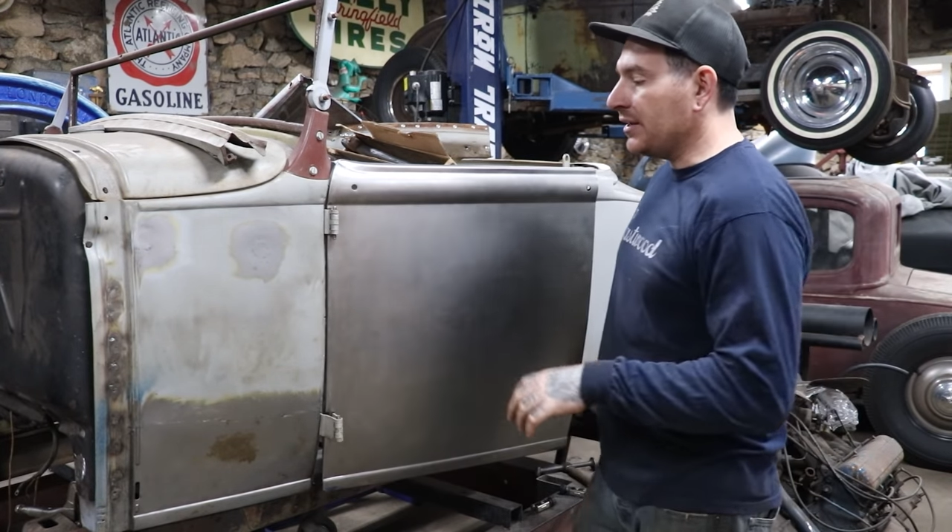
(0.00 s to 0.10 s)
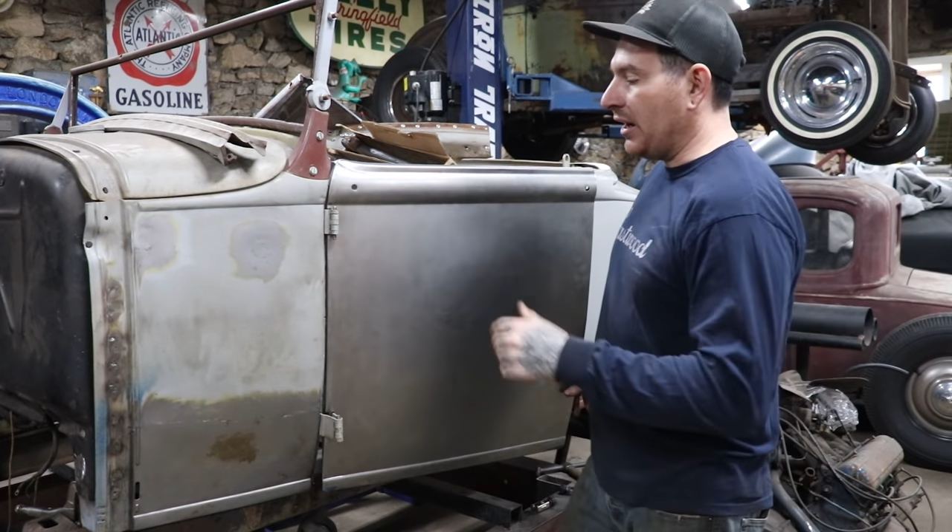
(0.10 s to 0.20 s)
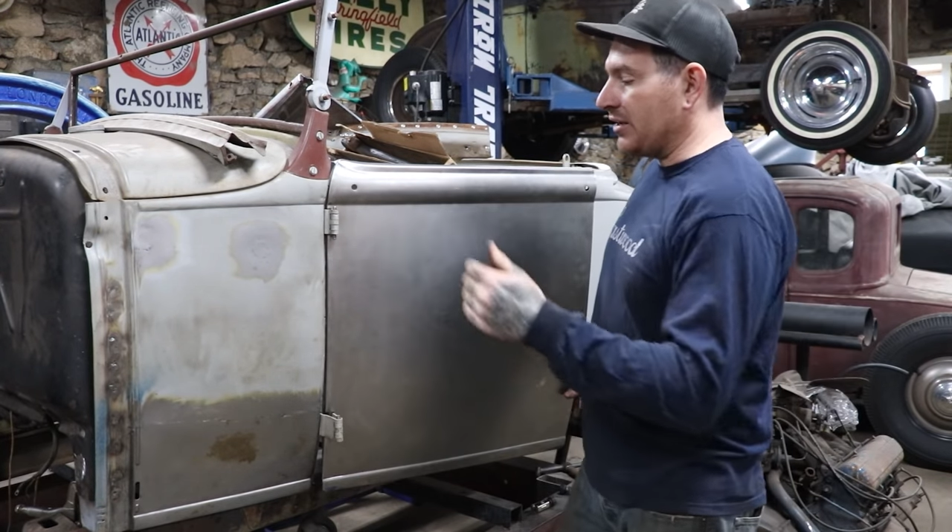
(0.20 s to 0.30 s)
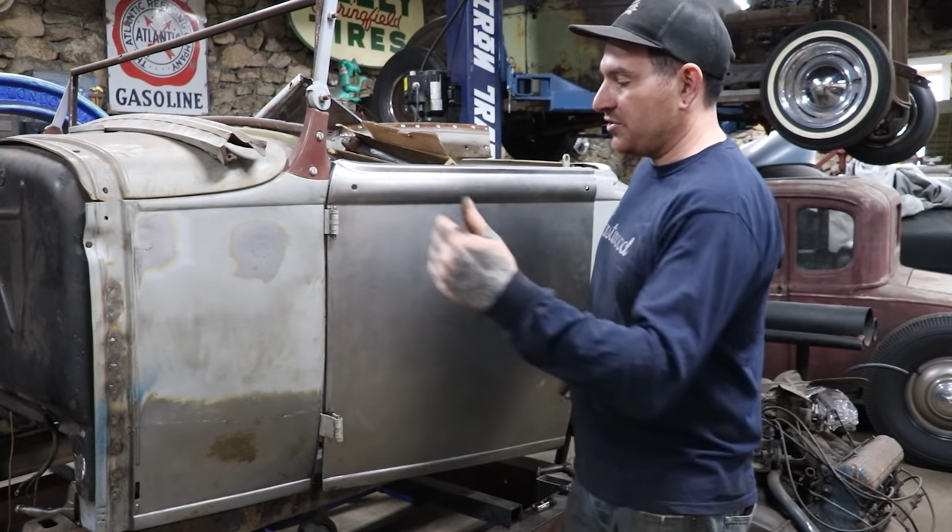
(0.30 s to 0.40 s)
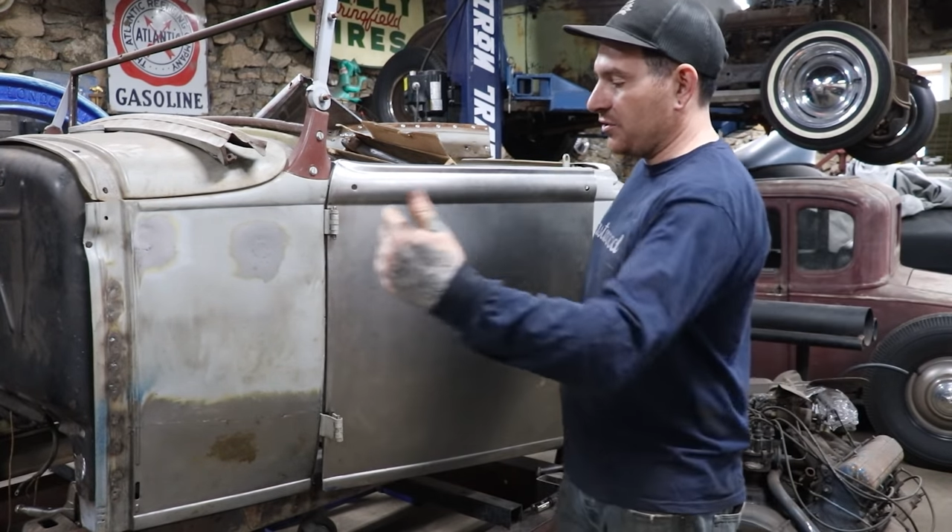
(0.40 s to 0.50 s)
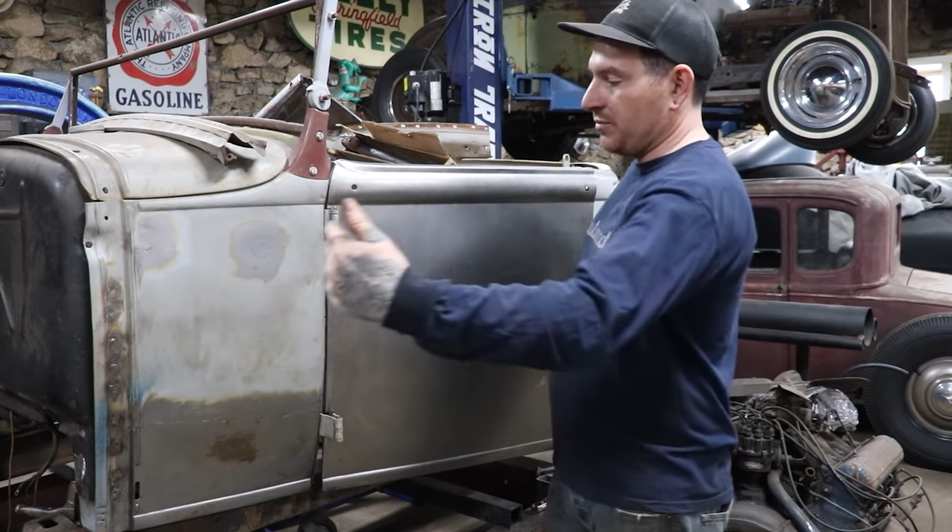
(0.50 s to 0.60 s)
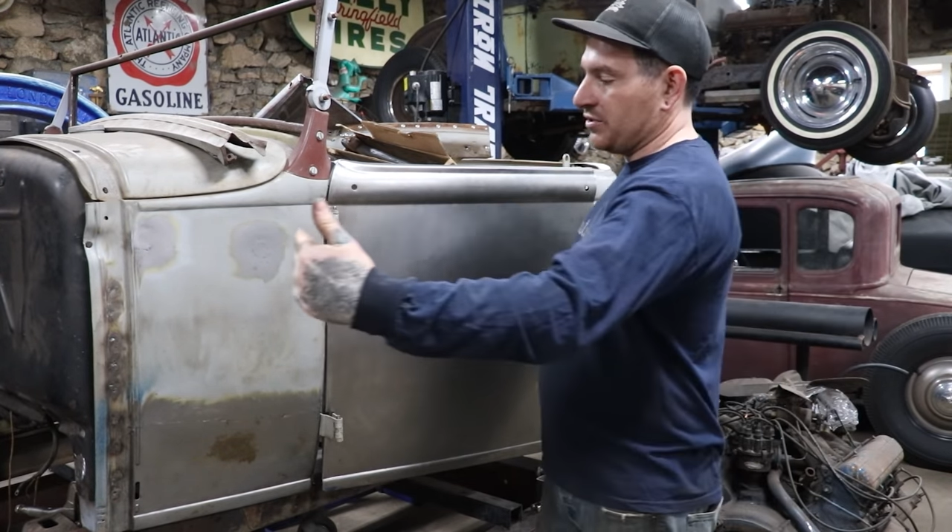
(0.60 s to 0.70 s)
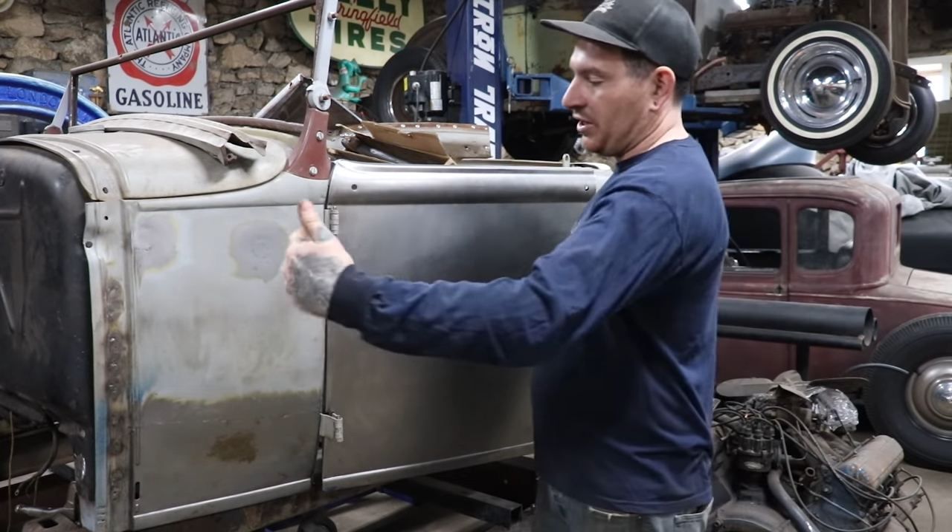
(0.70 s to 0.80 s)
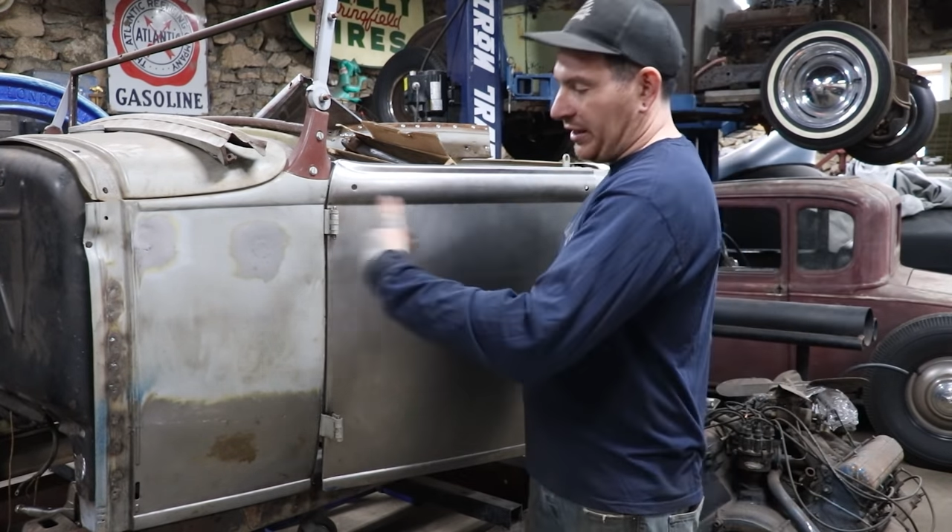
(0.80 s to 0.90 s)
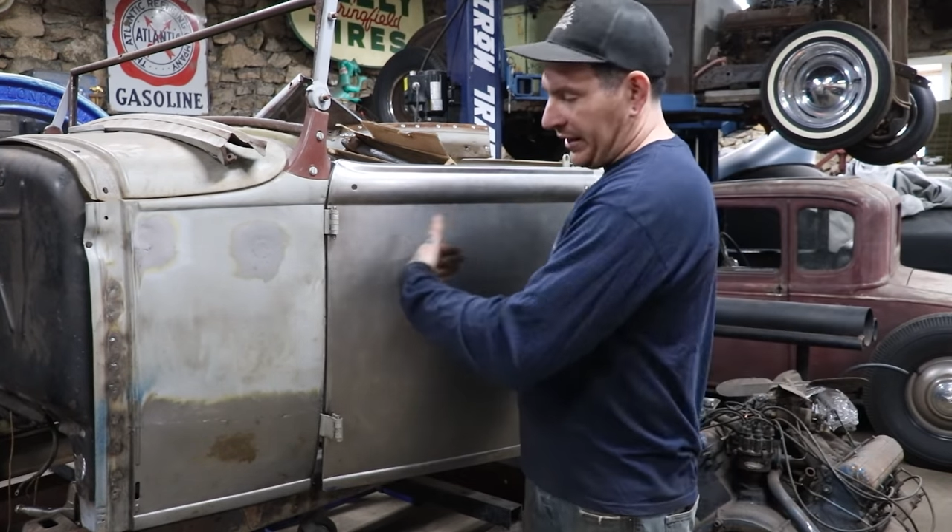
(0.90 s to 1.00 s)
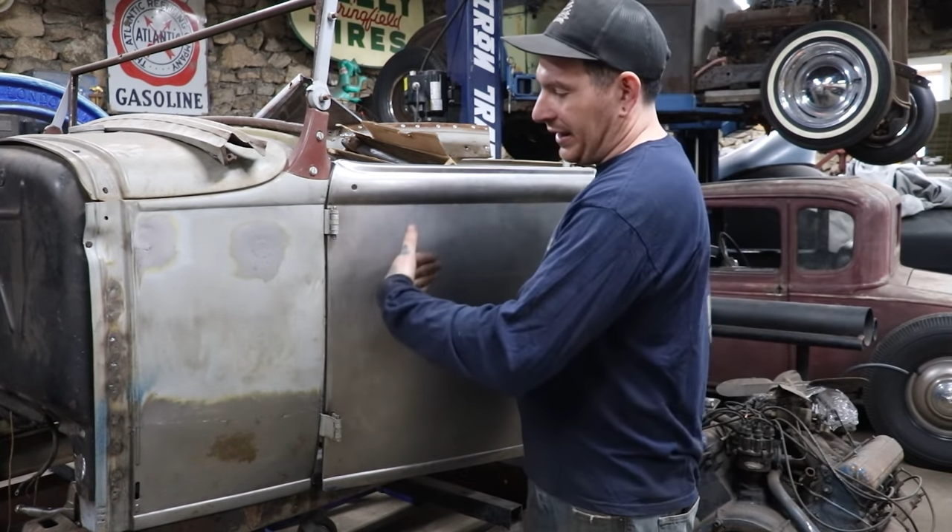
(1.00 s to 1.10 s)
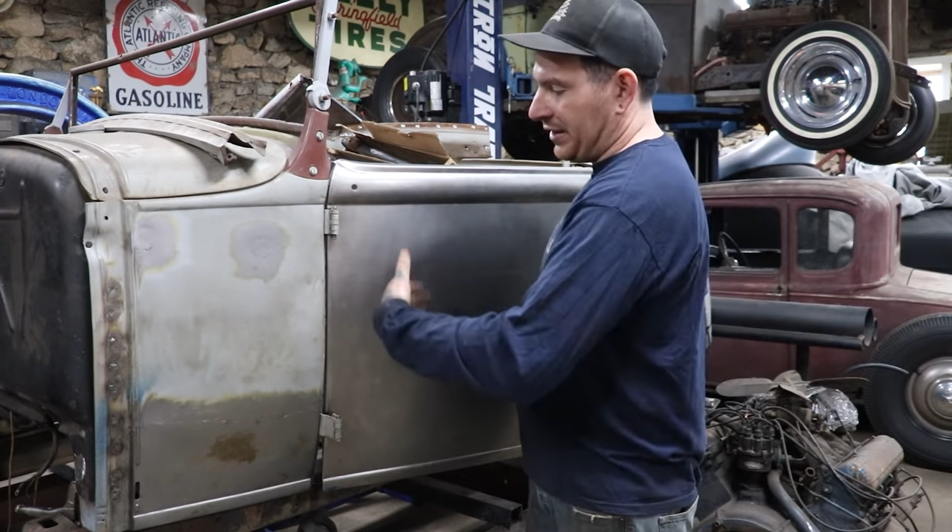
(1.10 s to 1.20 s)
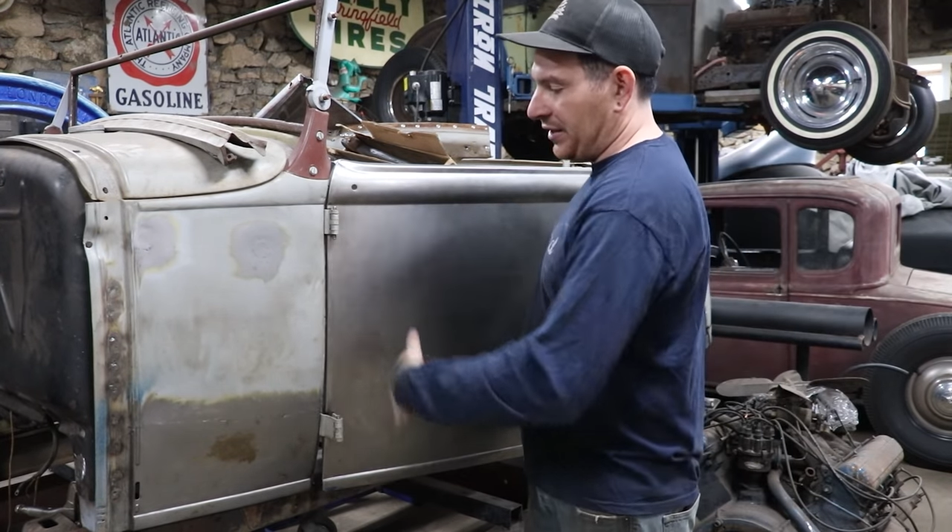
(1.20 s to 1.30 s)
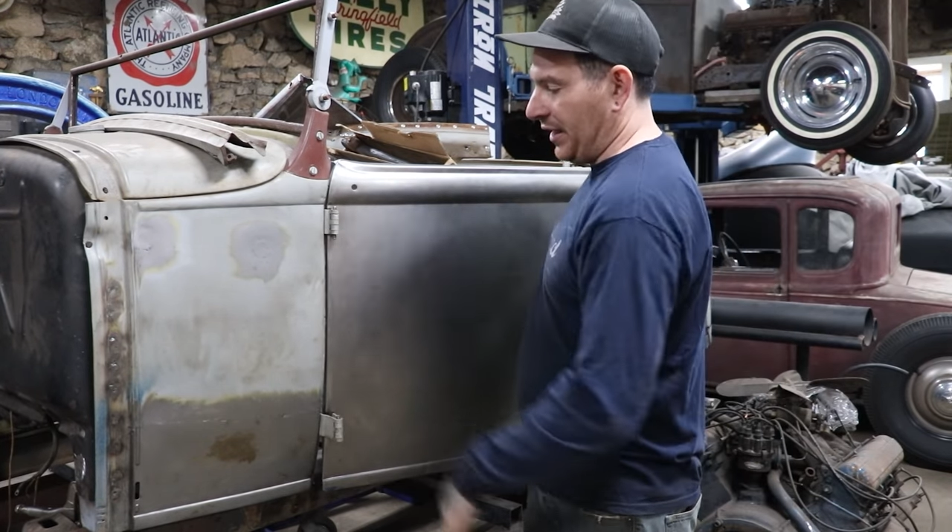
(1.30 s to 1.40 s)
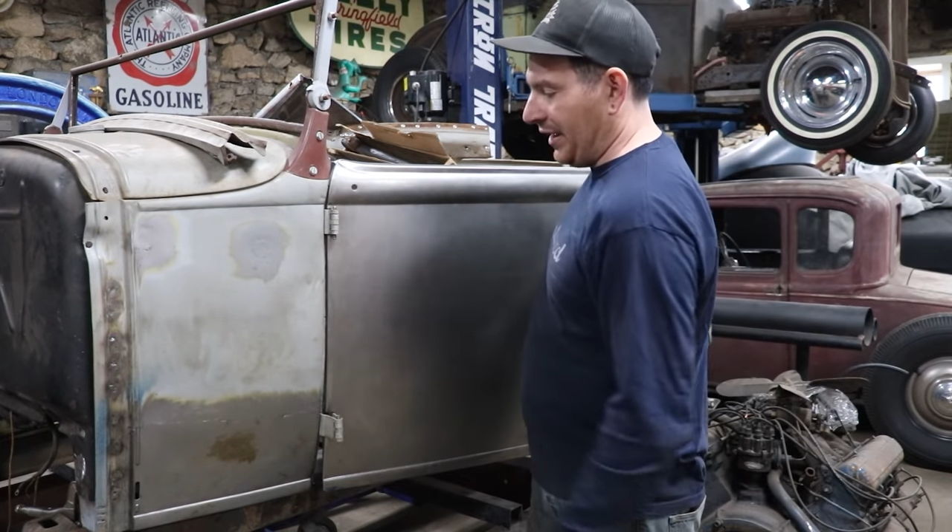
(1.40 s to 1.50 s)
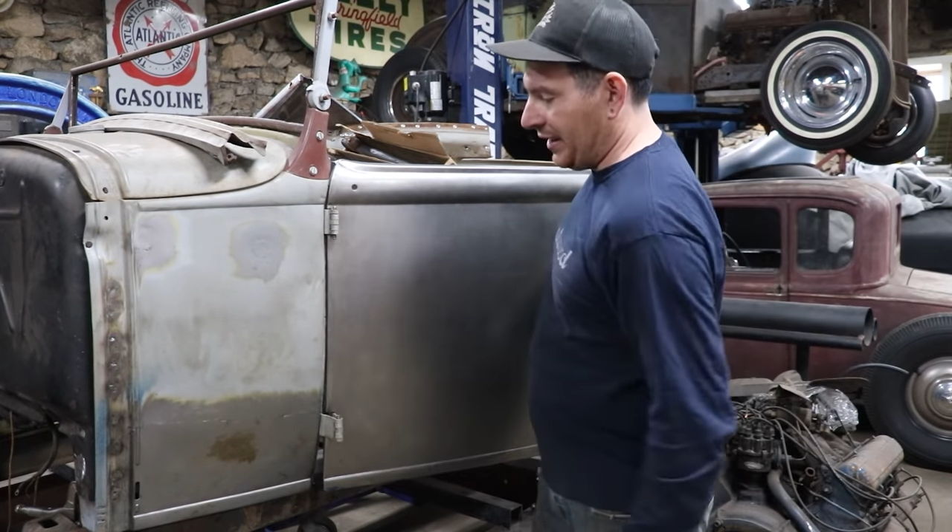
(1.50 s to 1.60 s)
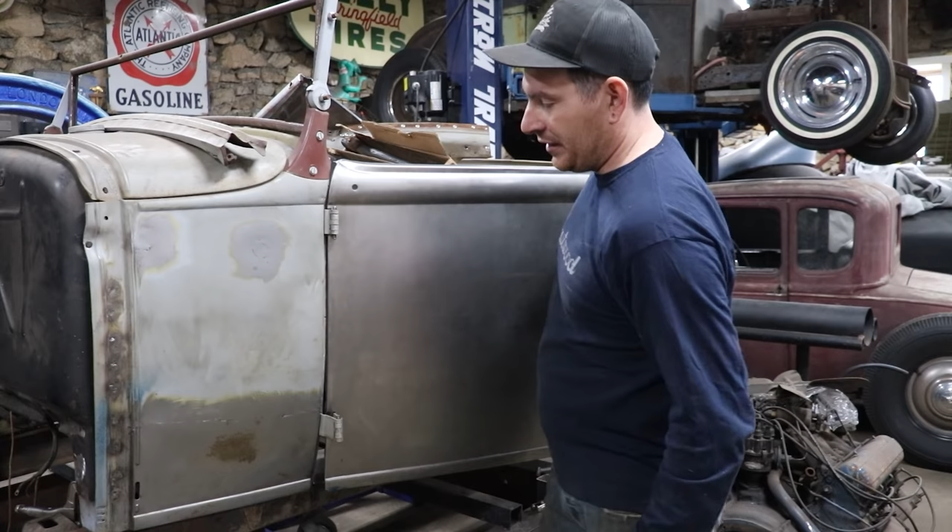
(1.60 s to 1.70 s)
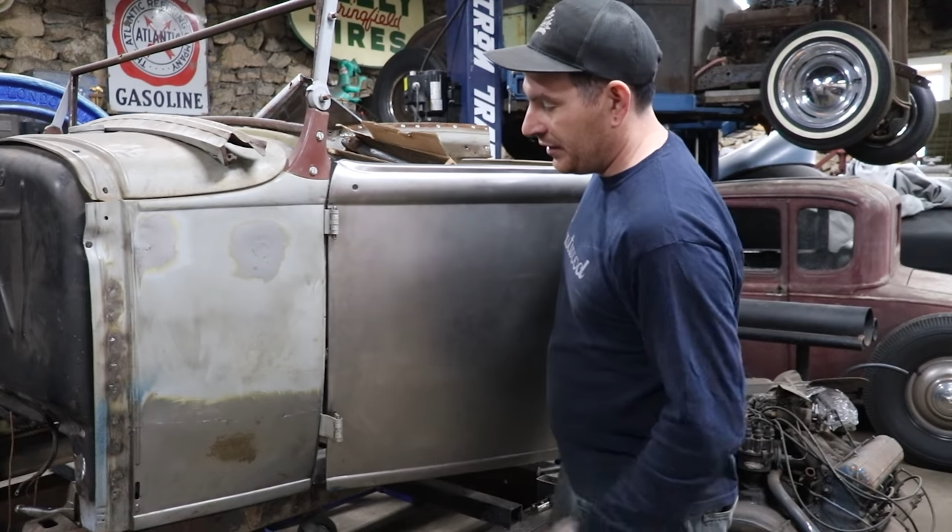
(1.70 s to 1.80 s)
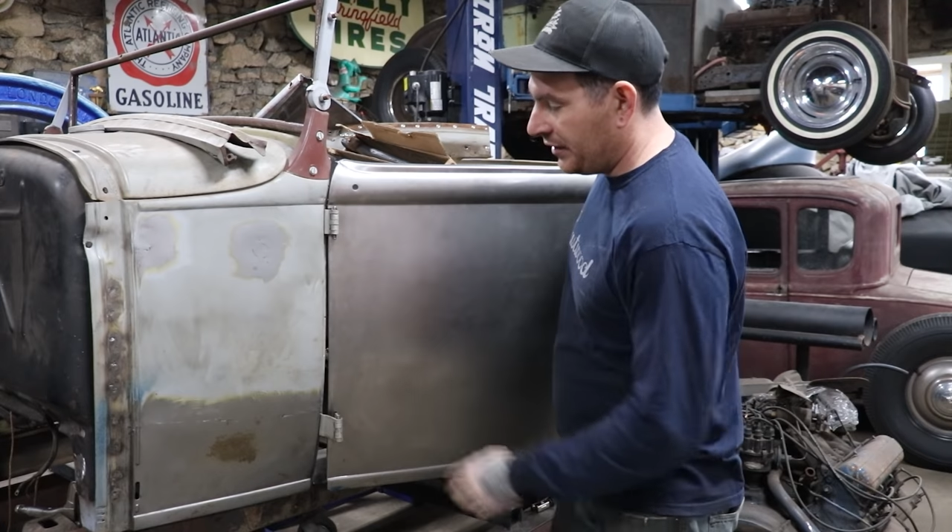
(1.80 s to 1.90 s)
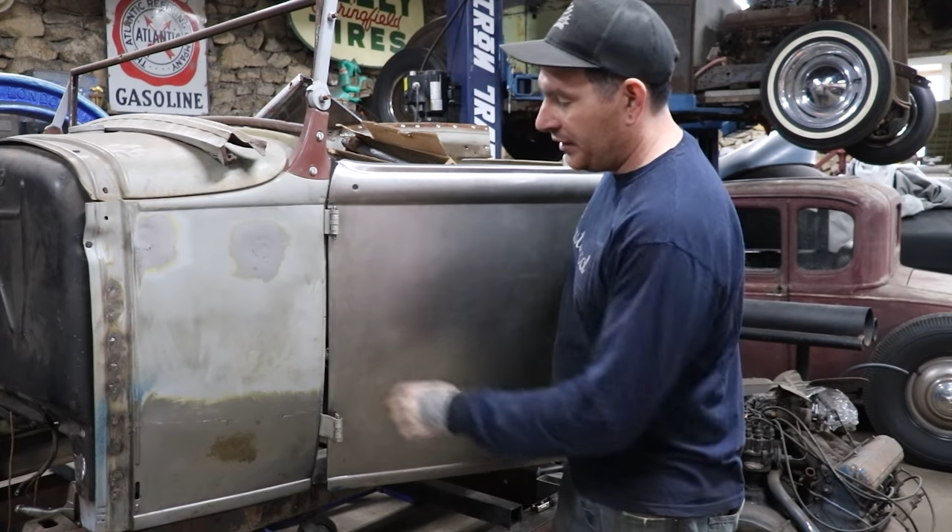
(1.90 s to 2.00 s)
Uh, so it was kind of heading
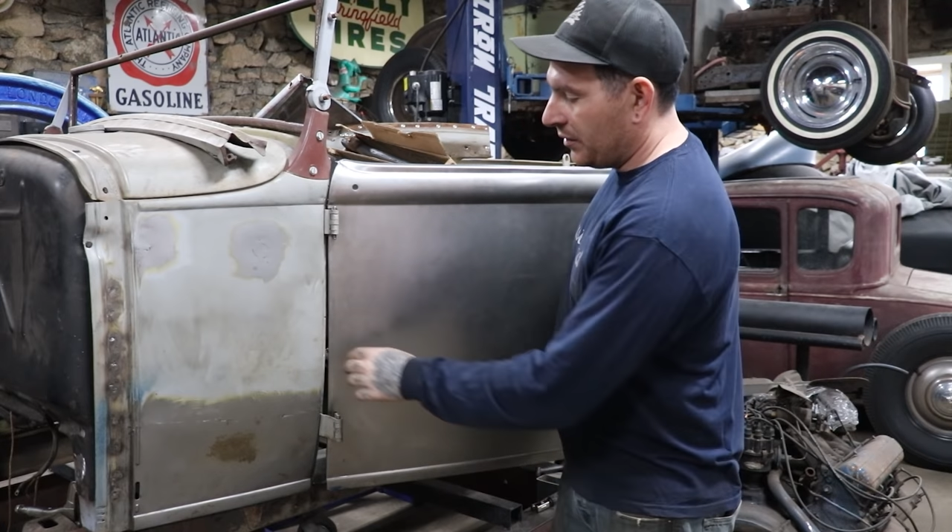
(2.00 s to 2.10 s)
in.